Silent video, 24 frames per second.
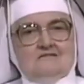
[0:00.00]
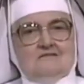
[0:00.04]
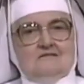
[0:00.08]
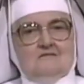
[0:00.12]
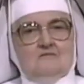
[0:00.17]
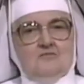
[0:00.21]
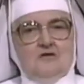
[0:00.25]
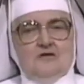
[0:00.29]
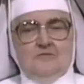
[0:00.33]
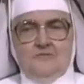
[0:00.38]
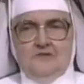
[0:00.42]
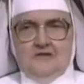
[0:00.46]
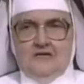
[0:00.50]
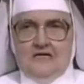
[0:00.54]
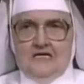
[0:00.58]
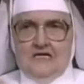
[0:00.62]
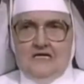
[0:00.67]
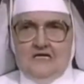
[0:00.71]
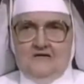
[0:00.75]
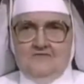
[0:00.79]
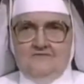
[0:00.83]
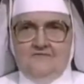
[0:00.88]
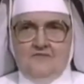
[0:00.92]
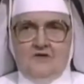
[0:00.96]
We
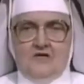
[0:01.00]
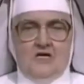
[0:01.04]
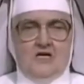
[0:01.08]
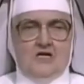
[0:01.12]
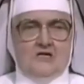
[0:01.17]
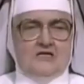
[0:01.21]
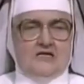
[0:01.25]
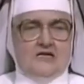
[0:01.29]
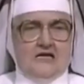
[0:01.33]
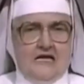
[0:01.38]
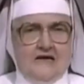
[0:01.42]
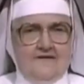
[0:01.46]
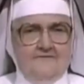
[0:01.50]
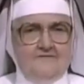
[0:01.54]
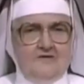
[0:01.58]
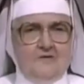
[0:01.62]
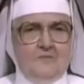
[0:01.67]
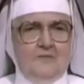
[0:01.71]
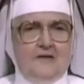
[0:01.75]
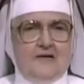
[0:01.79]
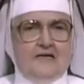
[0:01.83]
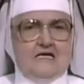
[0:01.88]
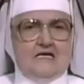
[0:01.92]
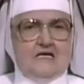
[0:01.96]
believe that
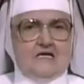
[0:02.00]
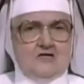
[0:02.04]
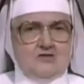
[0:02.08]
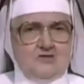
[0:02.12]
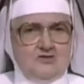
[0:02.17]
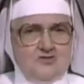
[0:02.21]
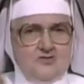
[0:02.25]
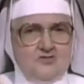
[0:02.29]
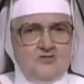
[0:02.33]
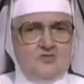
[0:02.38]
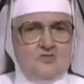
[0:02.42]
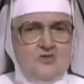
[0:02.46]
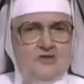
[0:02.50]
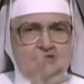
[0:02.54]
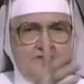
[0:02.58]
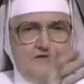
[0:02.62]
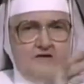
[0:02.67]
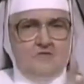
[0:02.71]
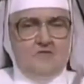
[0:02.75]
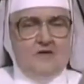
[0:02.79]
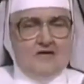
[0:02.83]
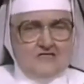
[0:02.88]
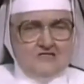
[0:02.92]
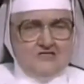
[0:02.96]
everybody can do what they
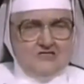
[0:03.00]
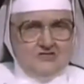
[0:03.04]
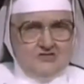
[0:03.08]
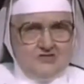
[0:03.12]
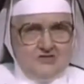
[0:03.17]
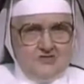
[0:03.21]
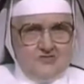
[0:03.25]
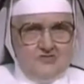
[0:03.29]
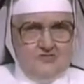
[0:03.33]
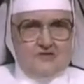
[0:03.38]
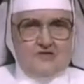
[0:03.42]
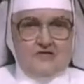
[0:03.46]
want to do,